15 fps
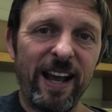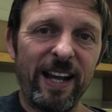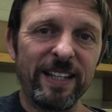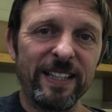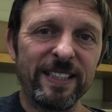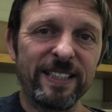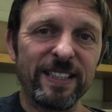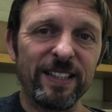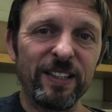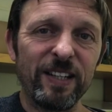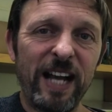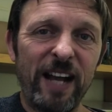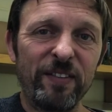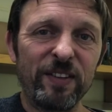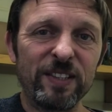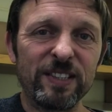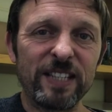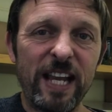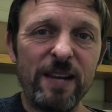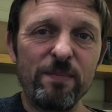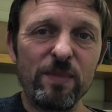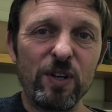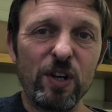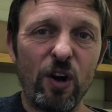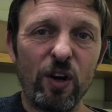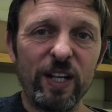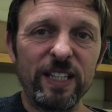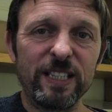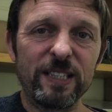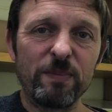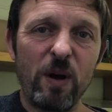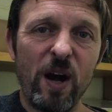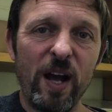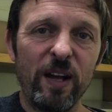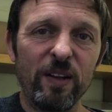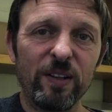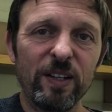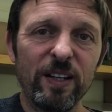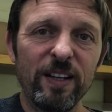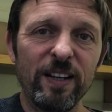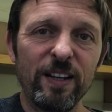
and he still had the same cocky smile,